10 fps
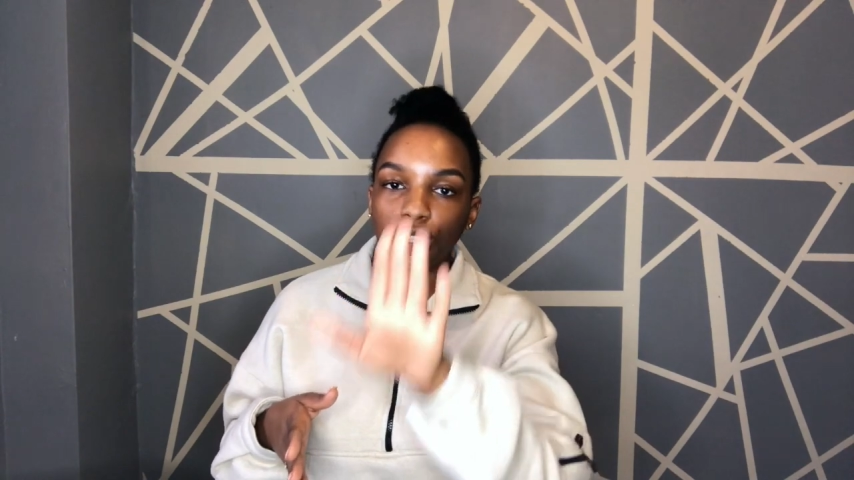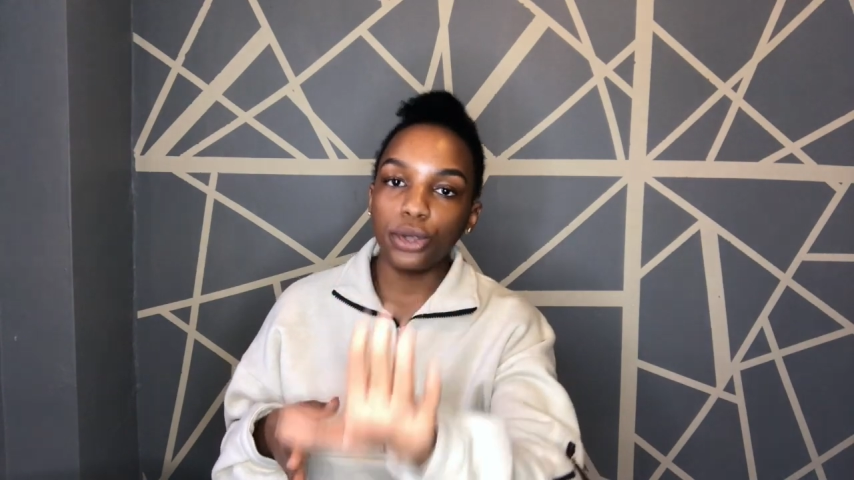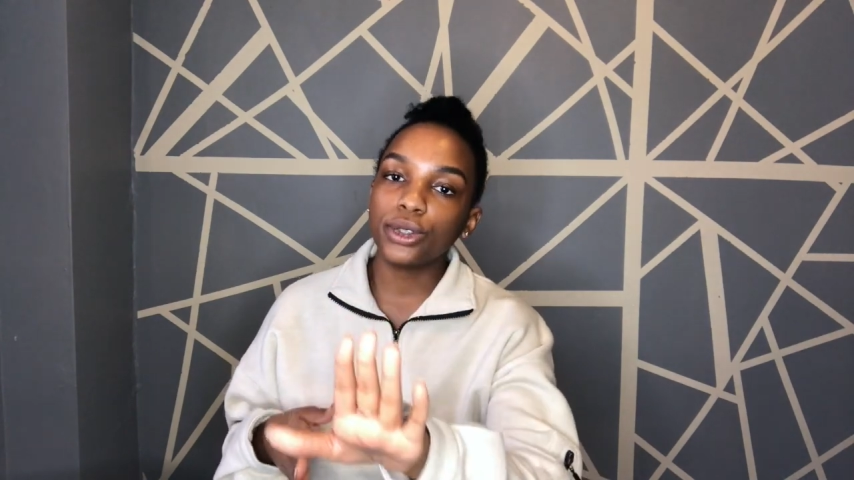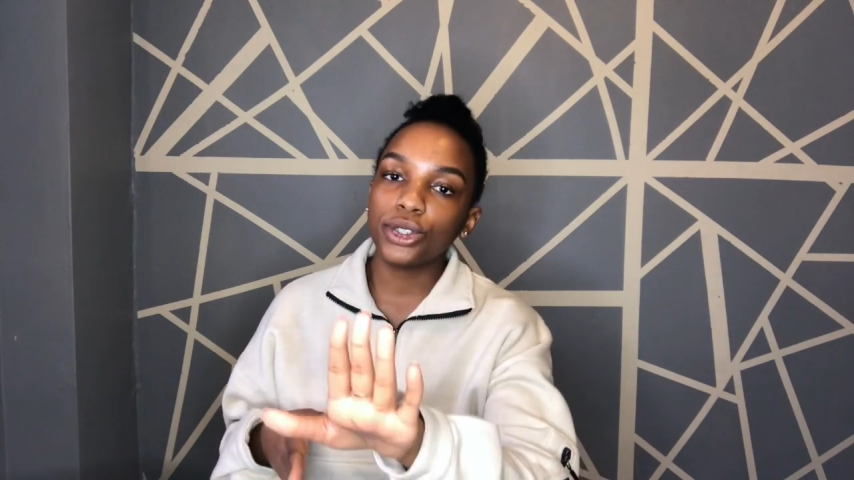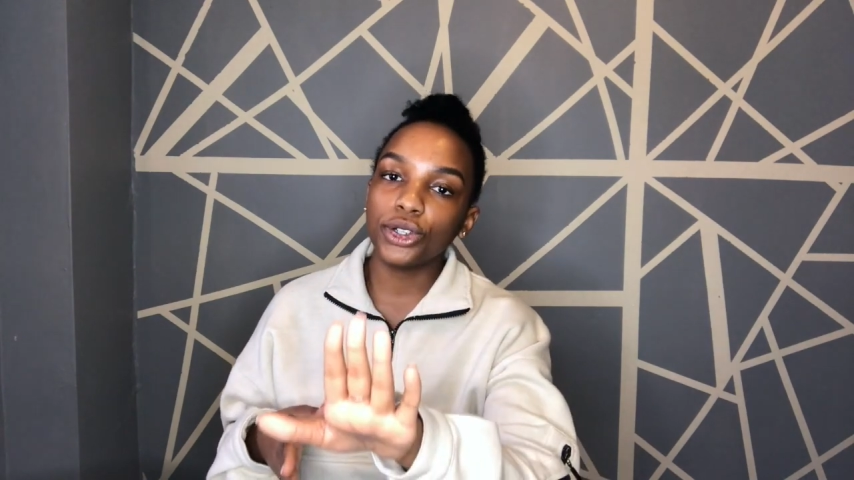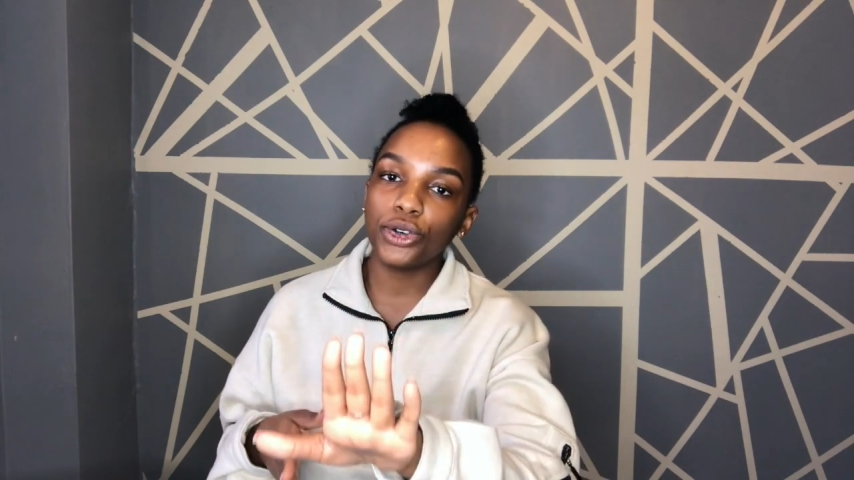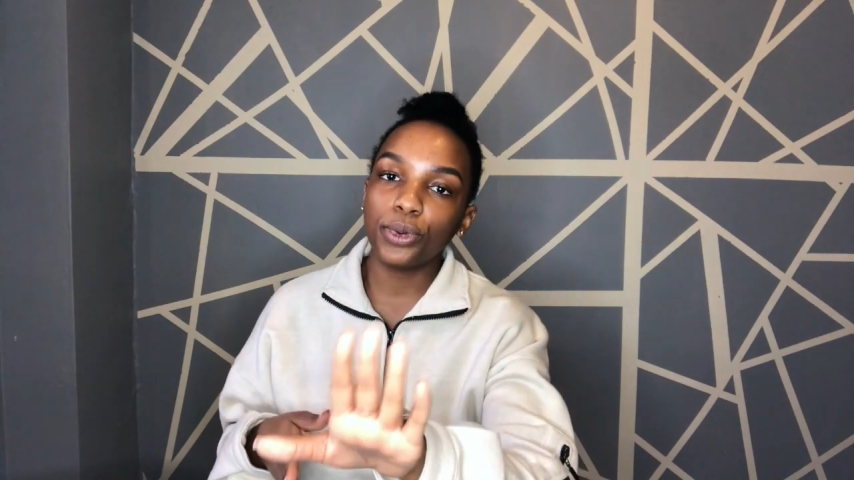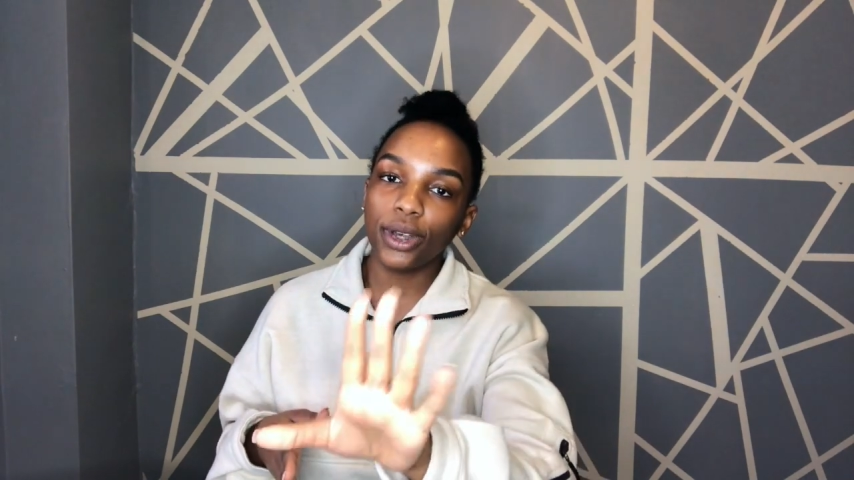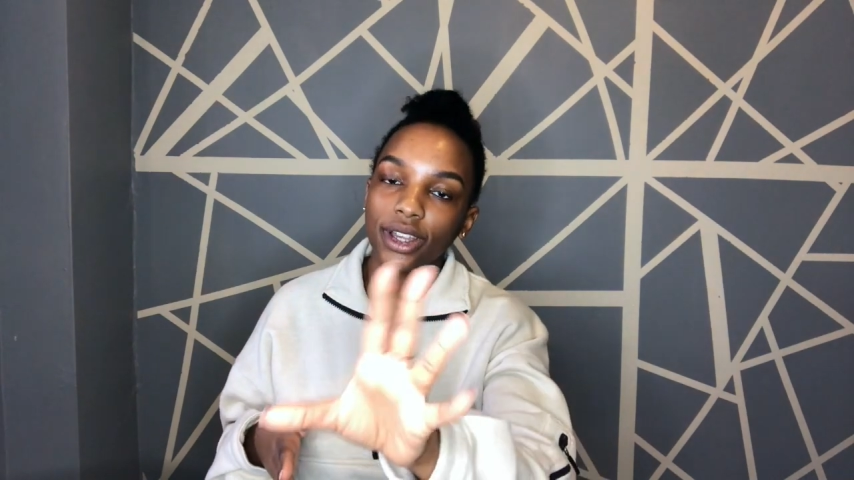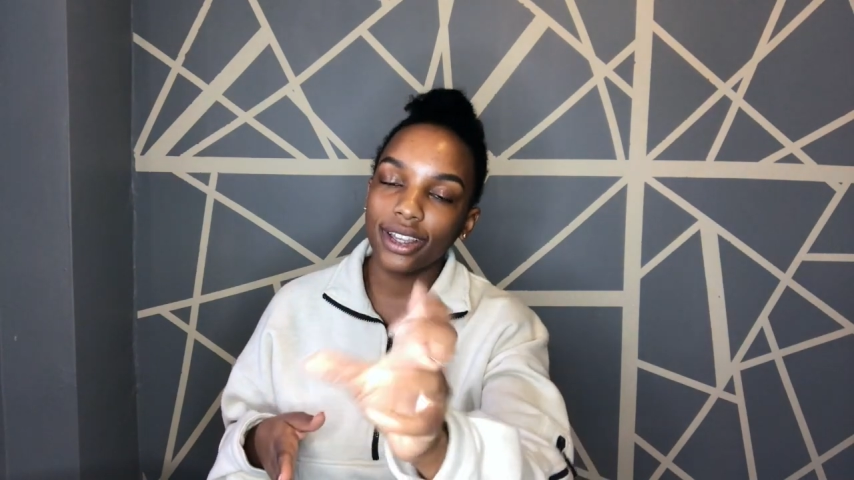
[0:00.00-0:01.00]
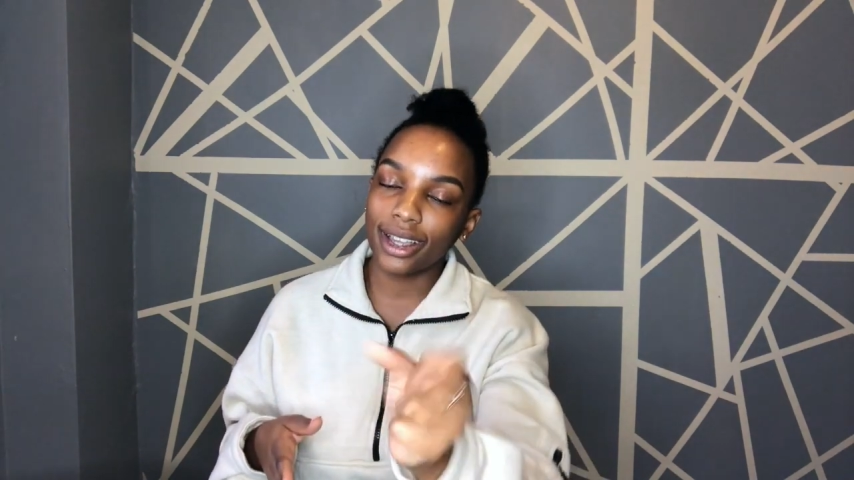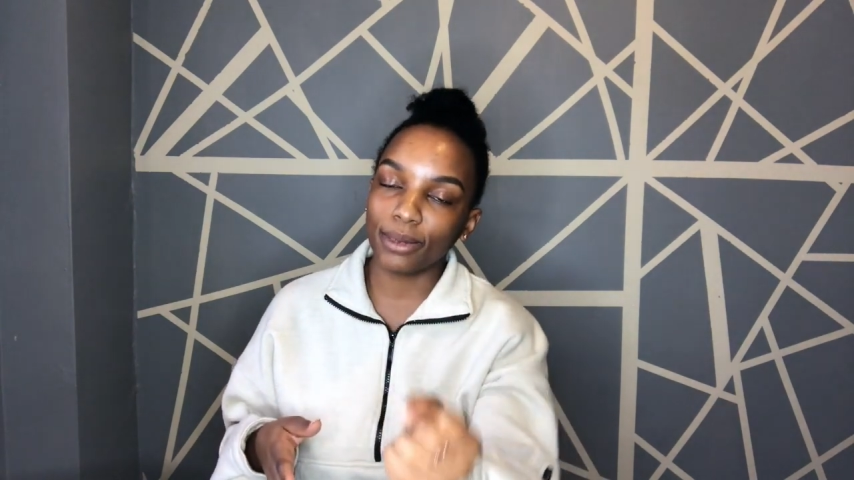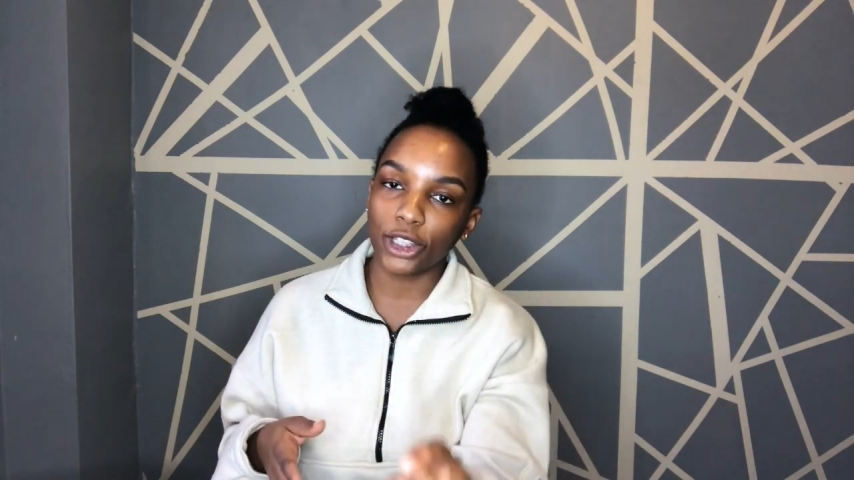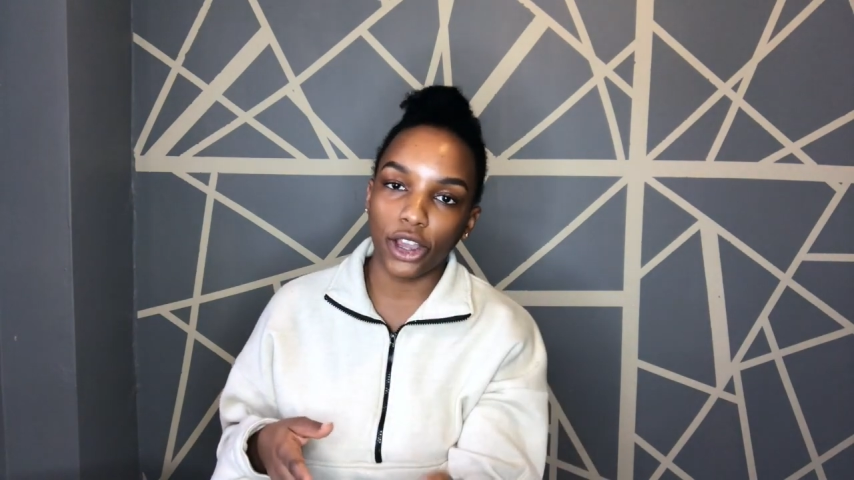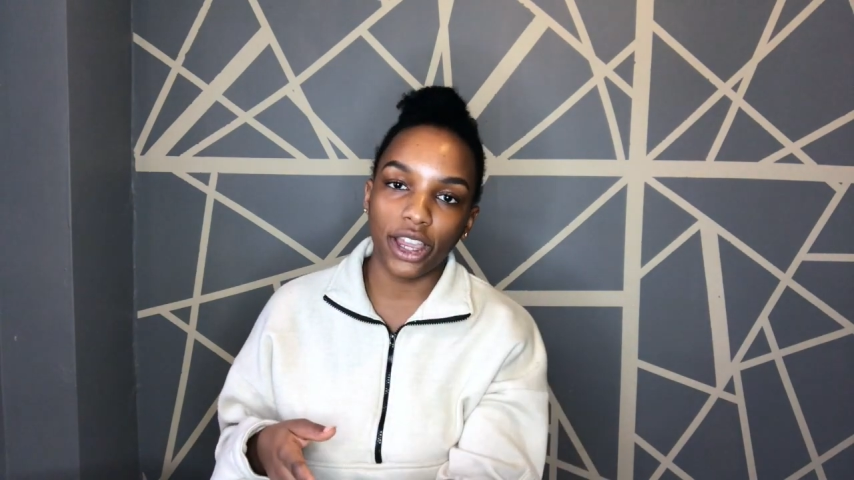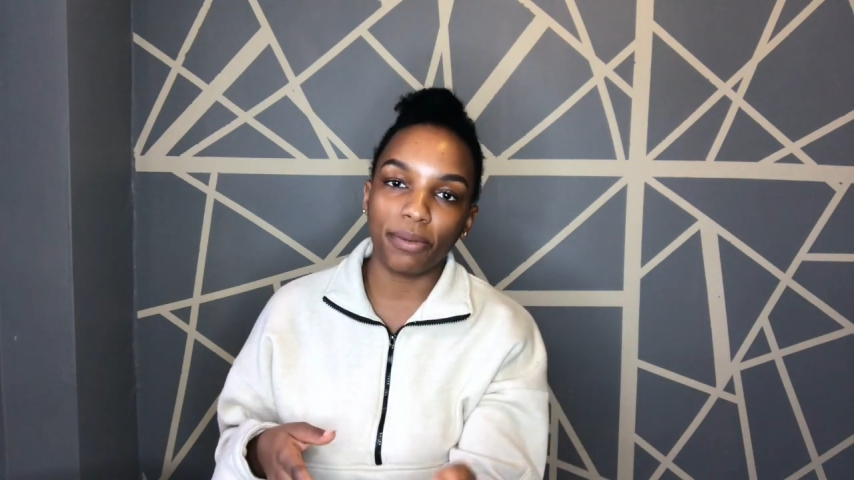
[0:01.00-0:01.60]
YouTube, I'm sorry,